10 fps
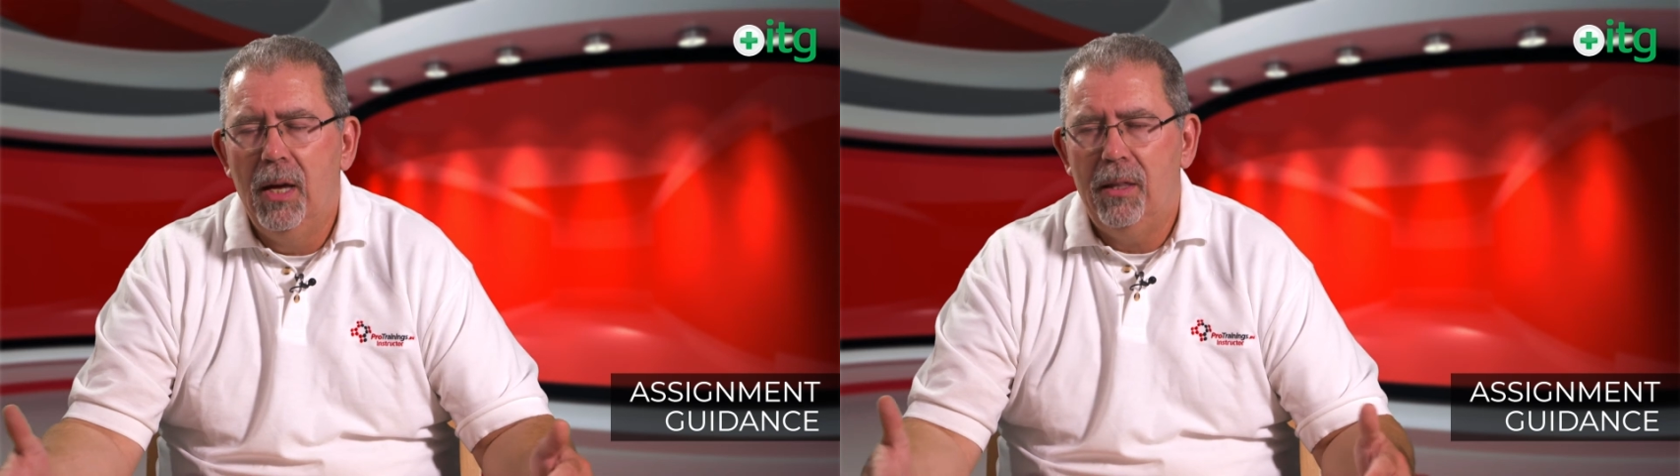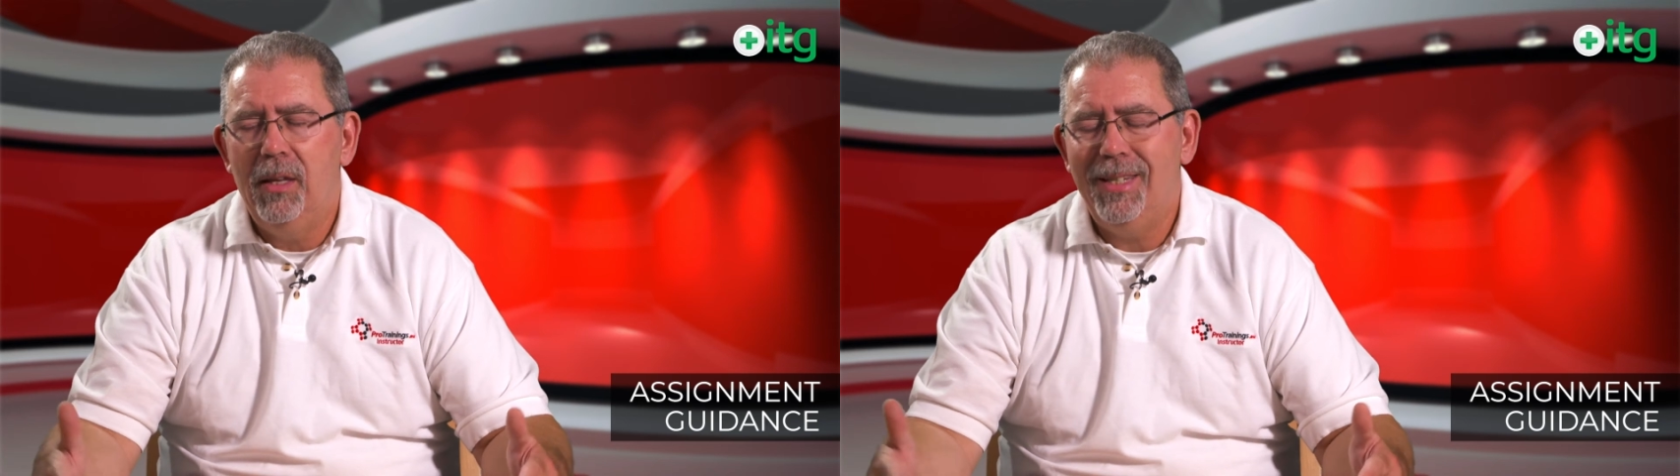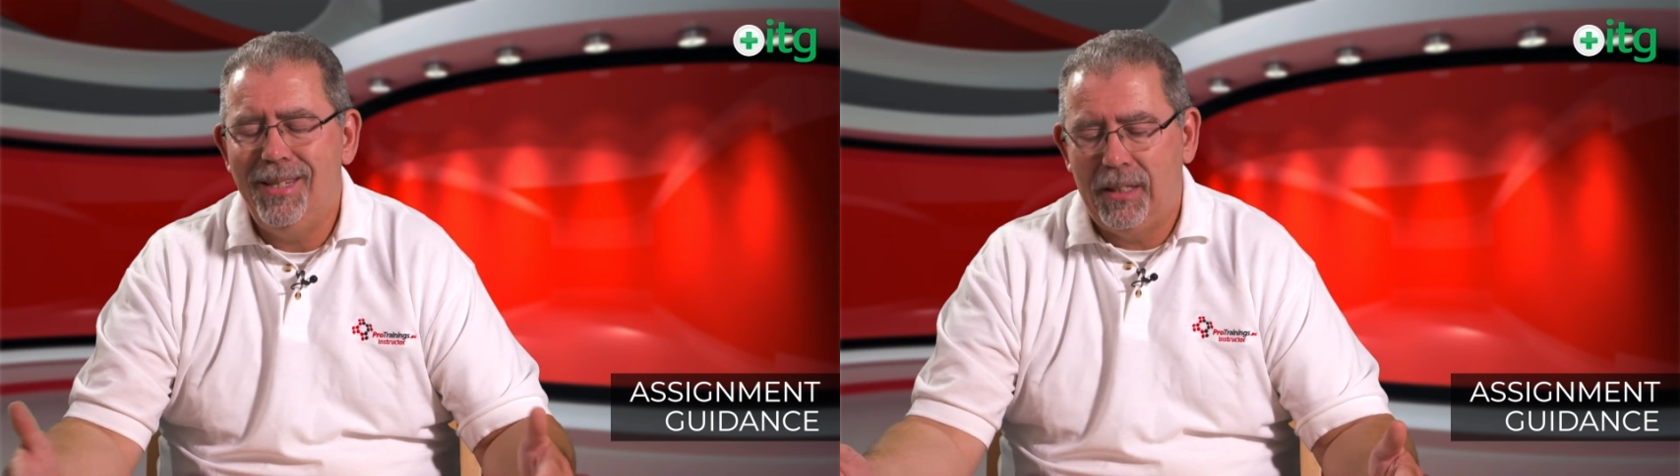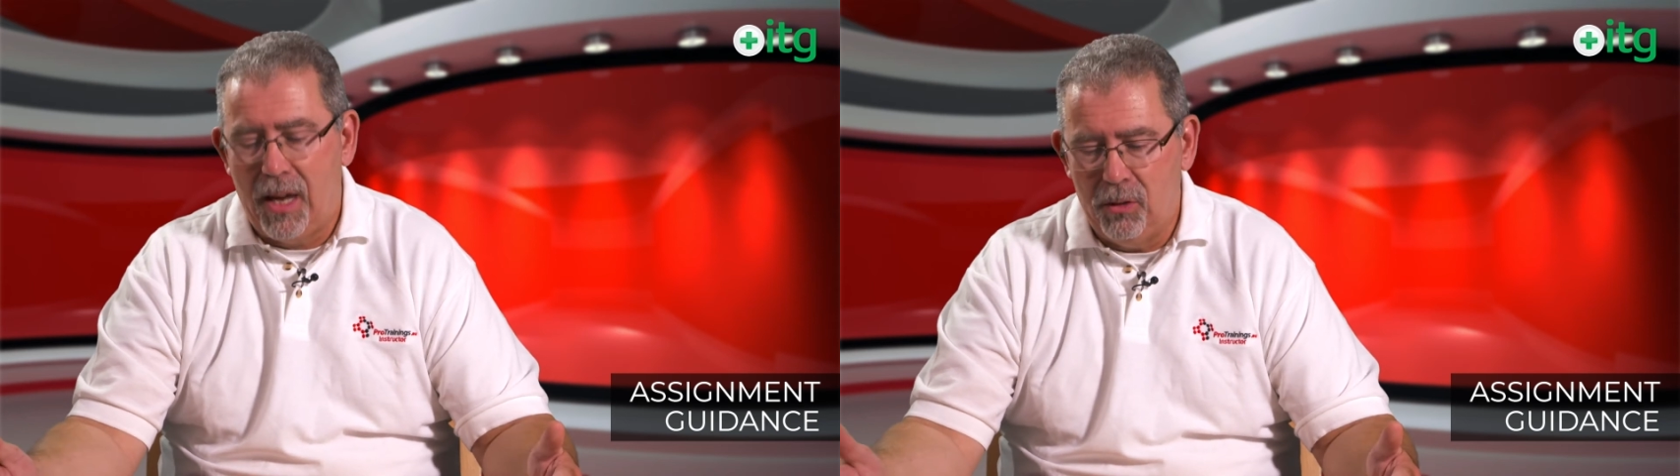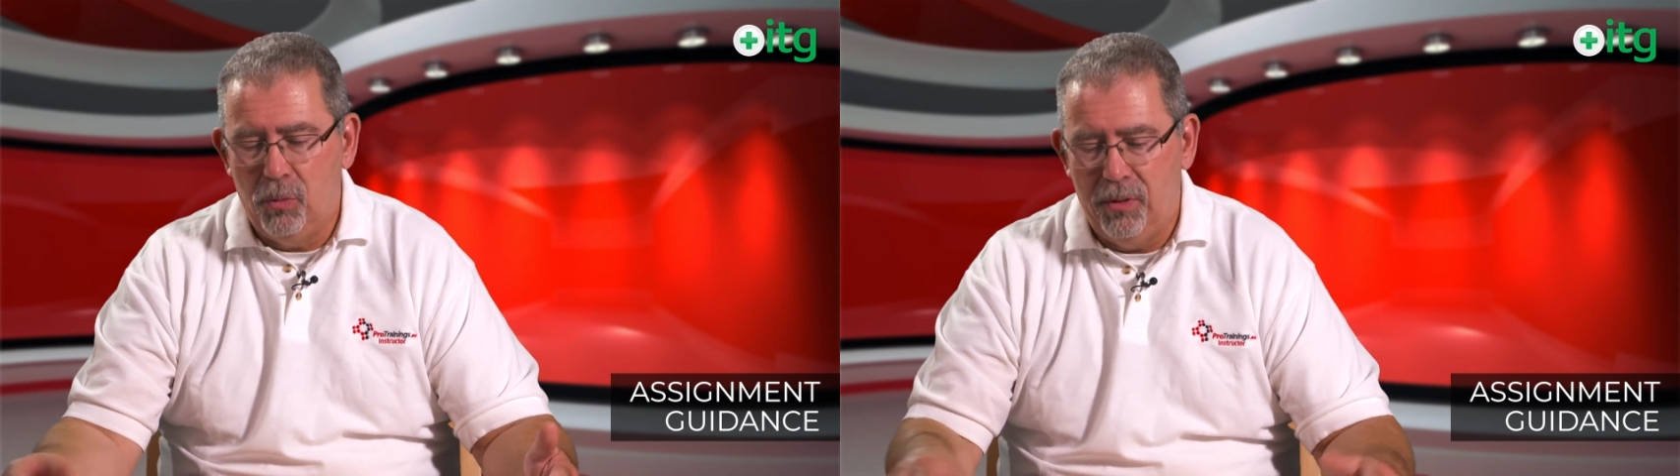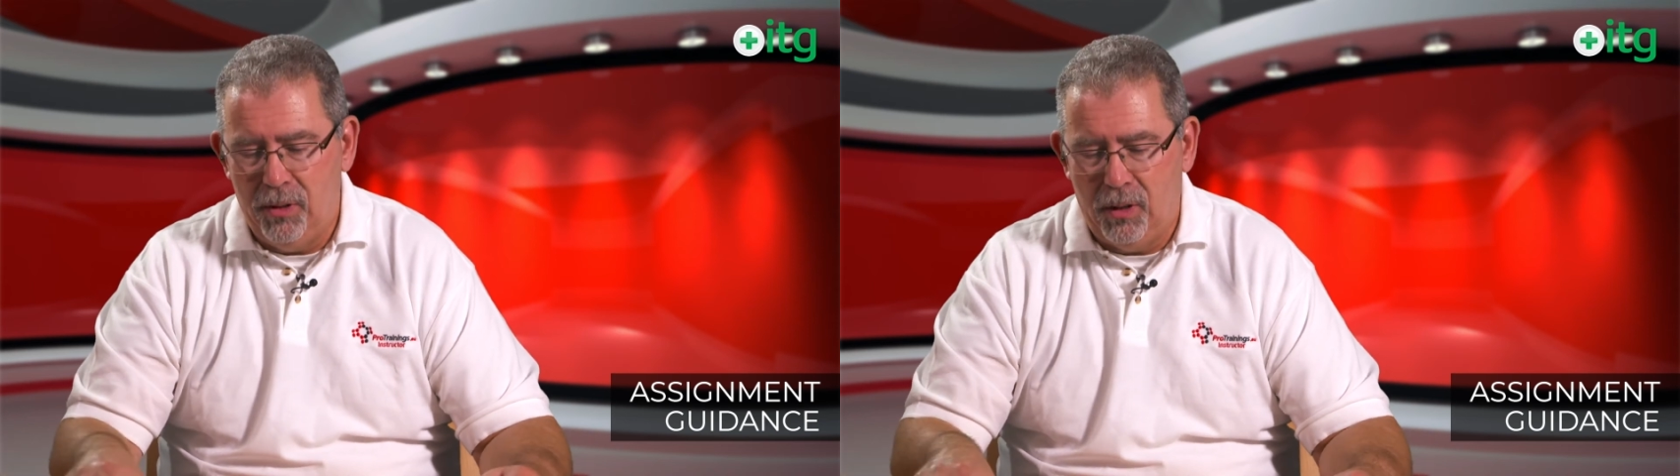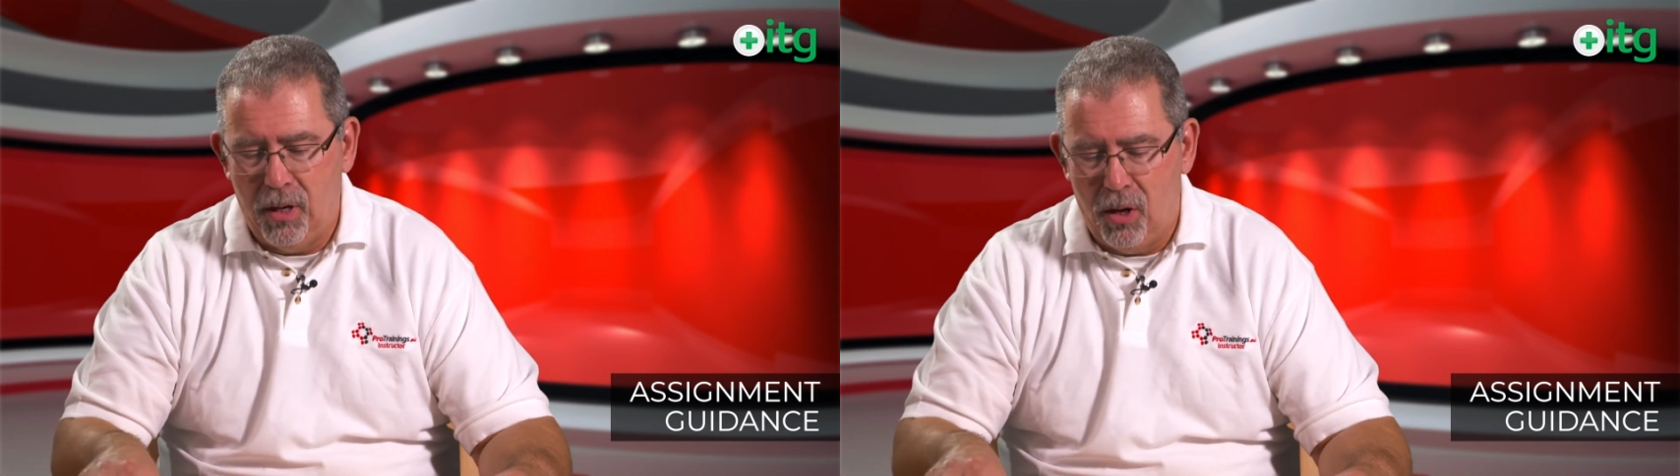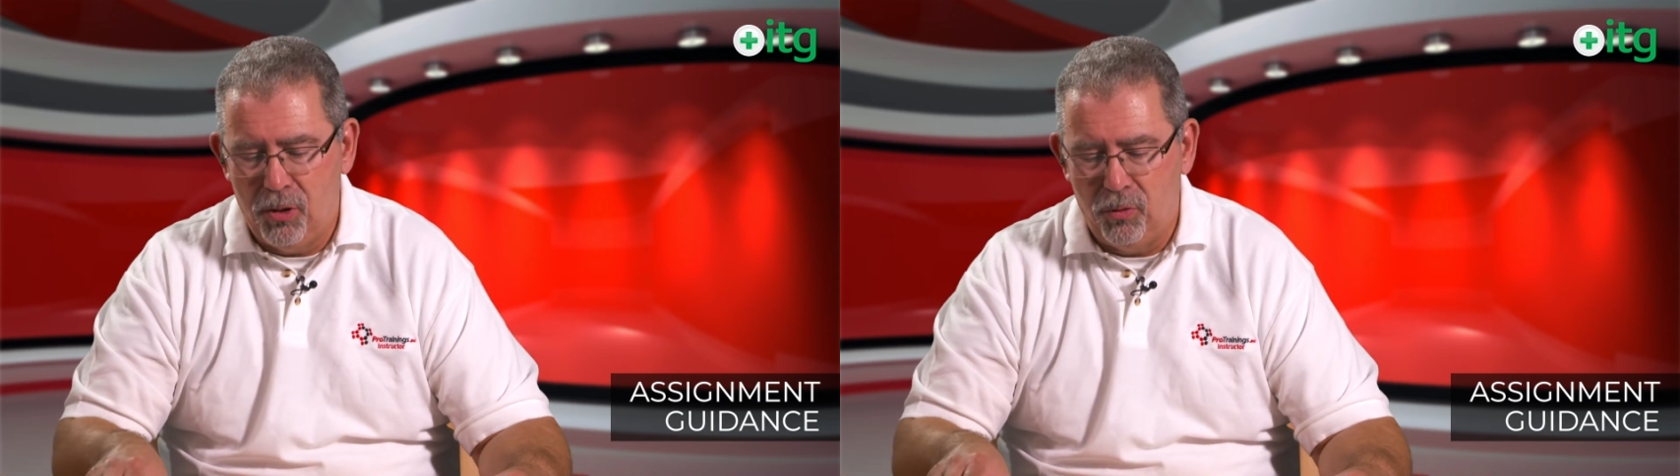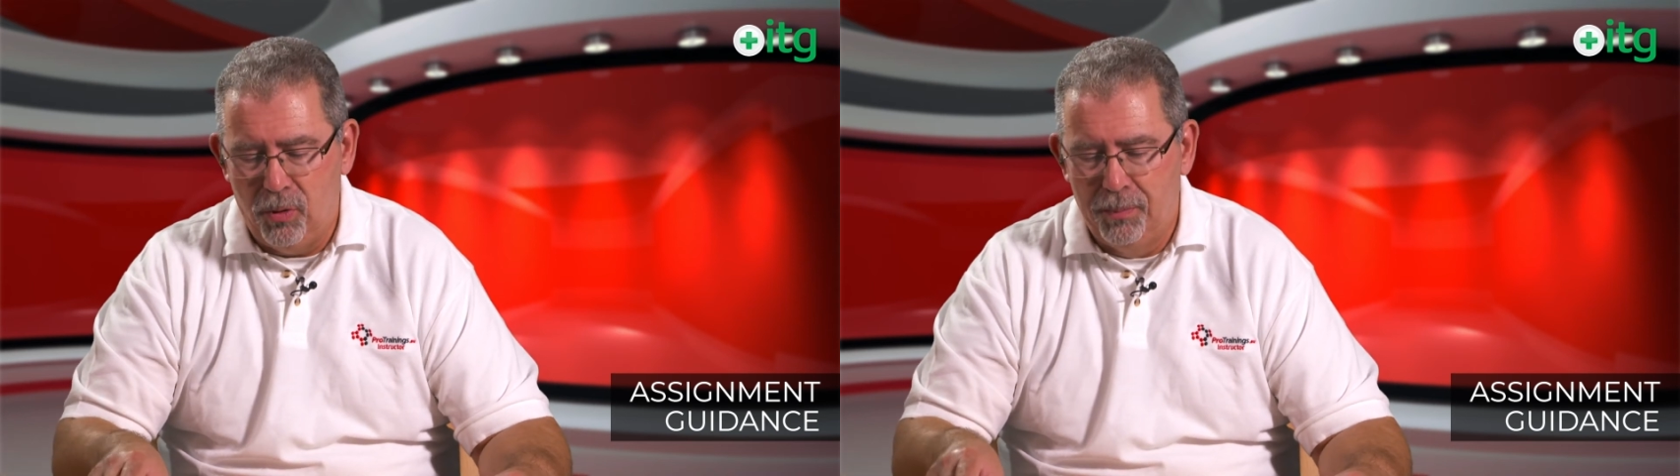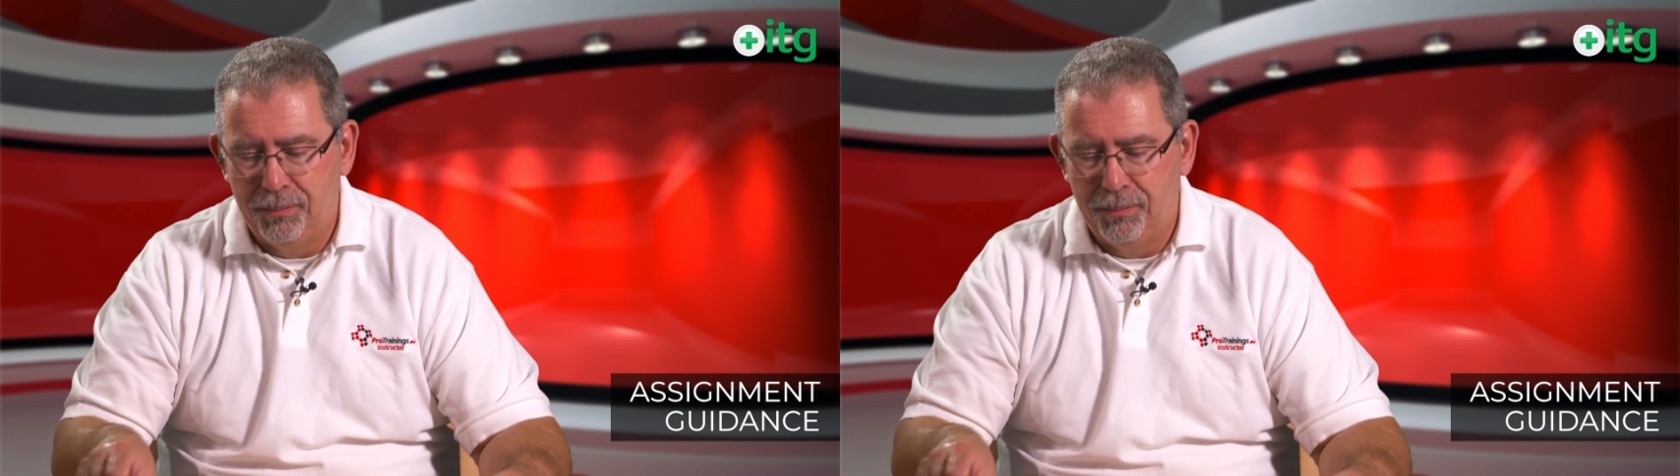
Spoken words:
this is done within the classroom.